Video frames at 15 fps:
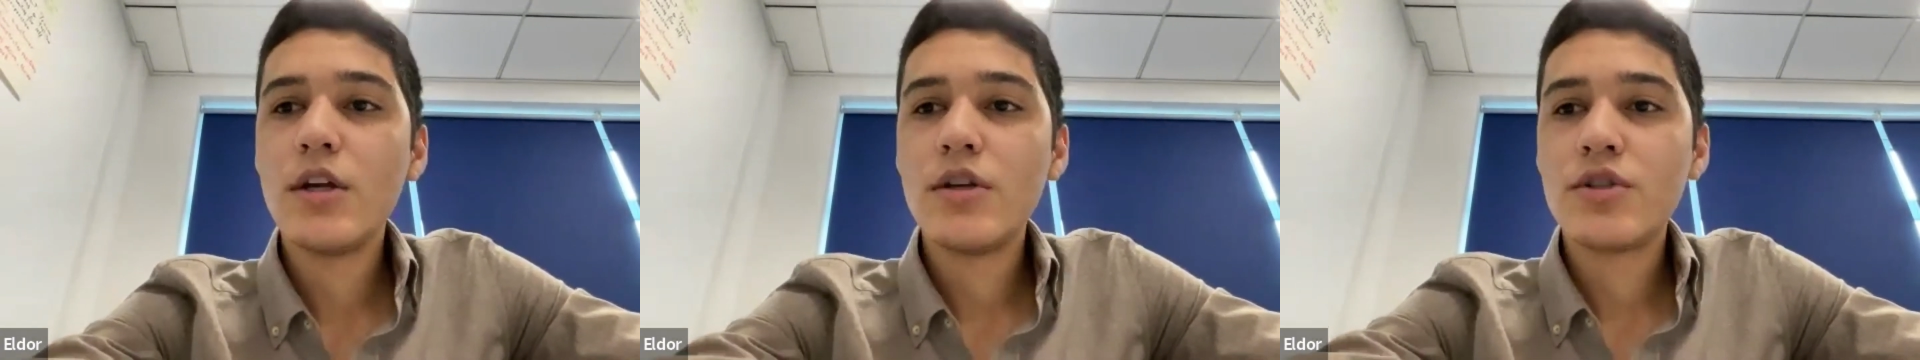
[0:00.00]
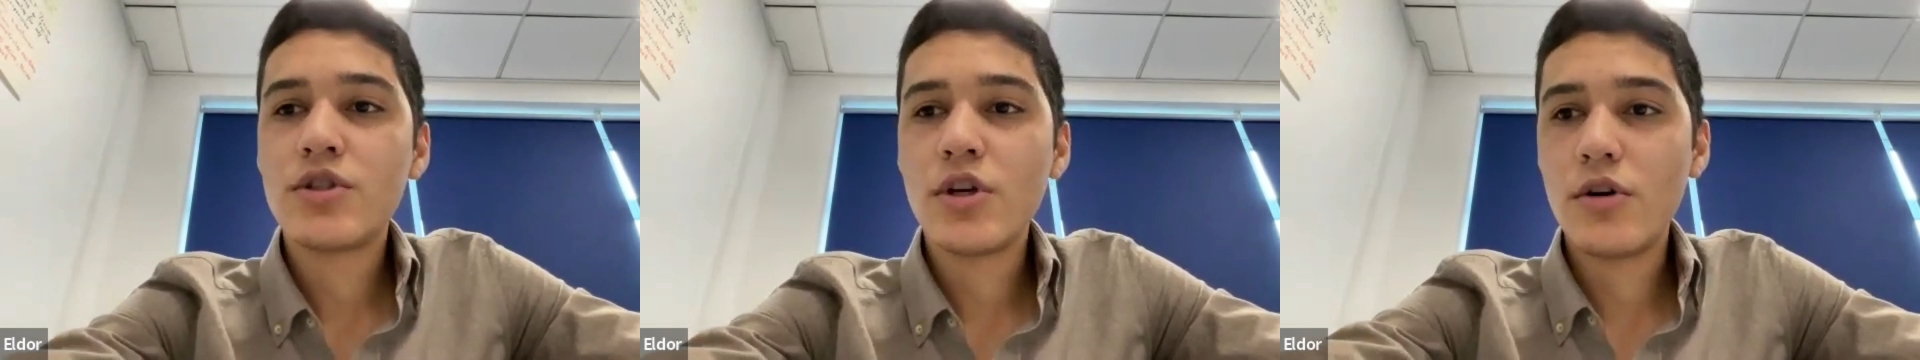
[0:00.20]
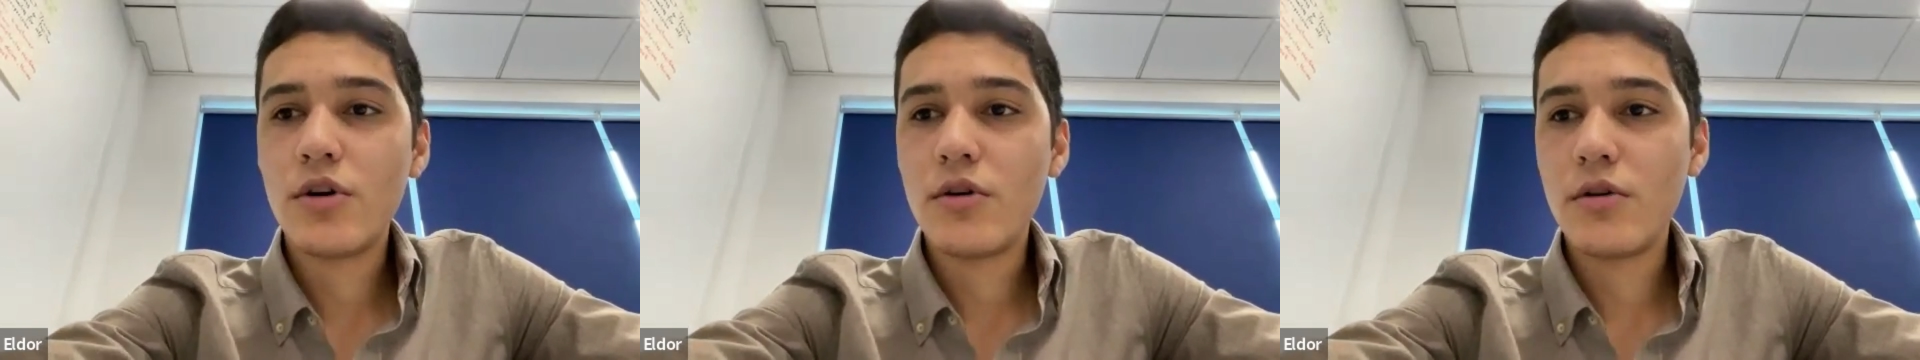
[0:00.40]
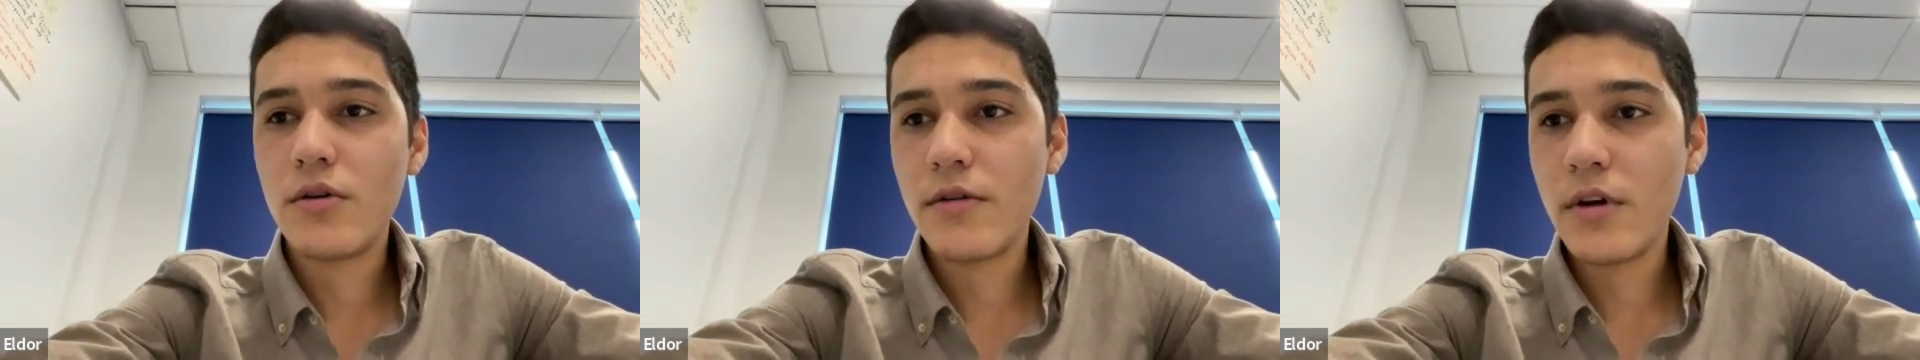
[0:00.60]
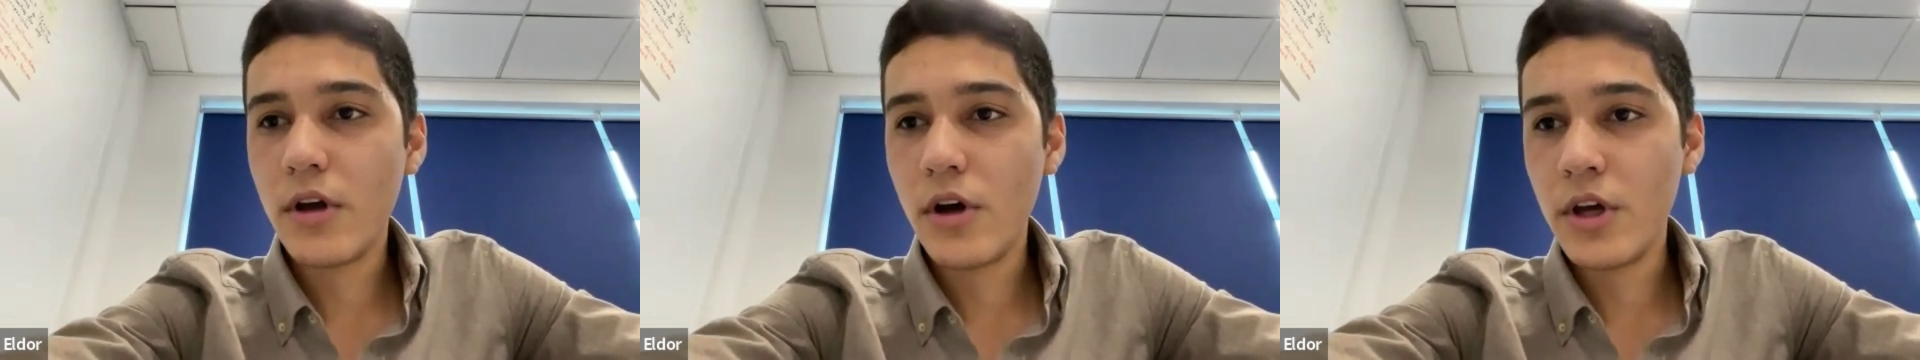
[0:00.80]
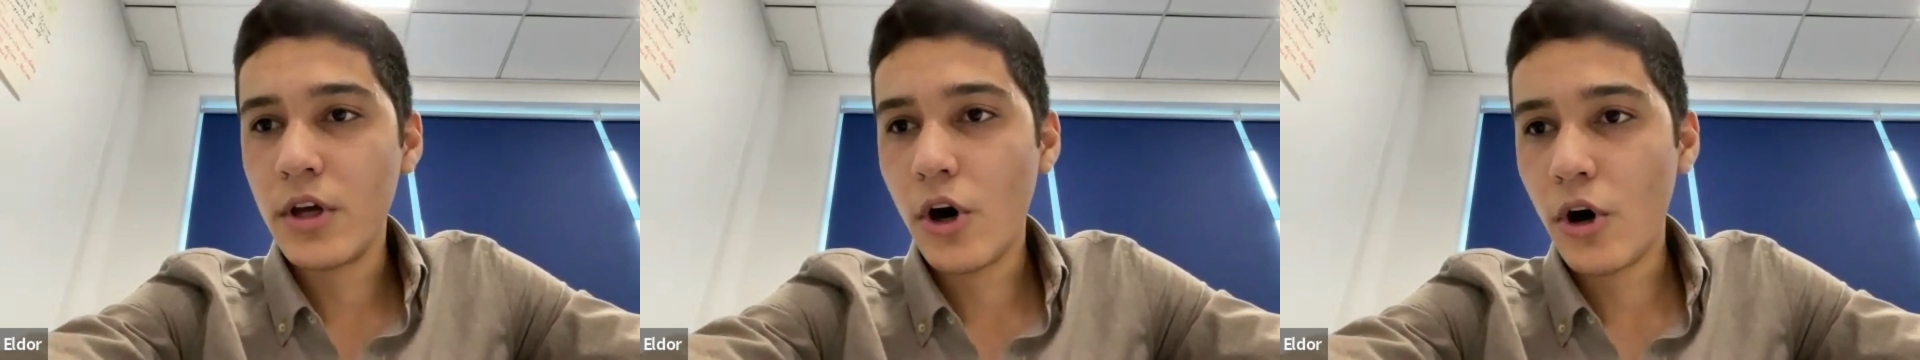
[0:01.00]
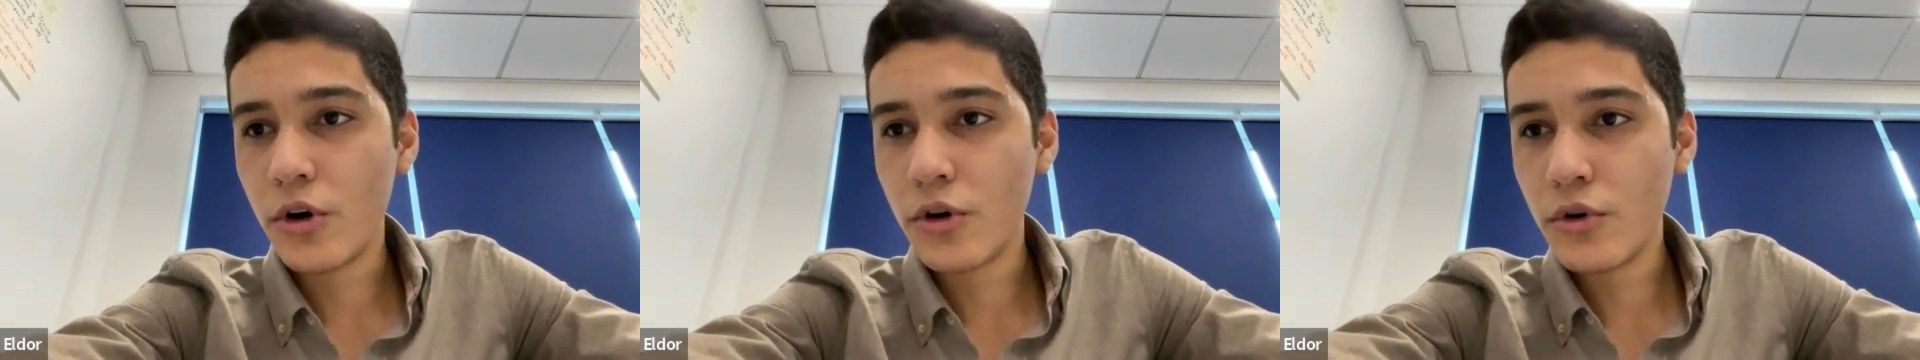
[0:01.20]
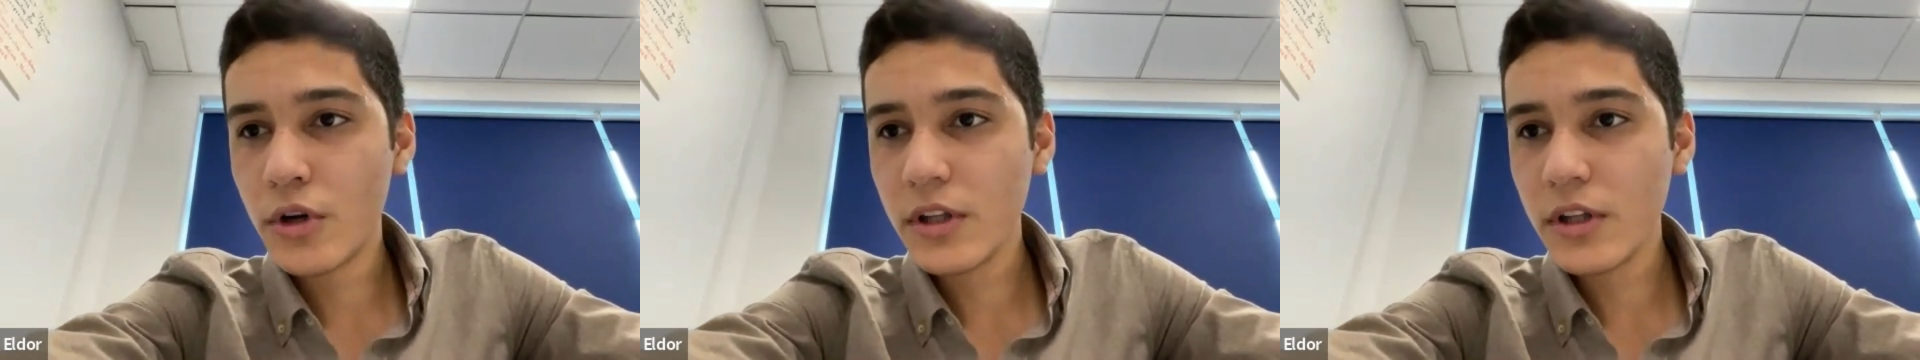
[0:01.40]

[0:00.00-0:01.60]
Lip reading: So on Google,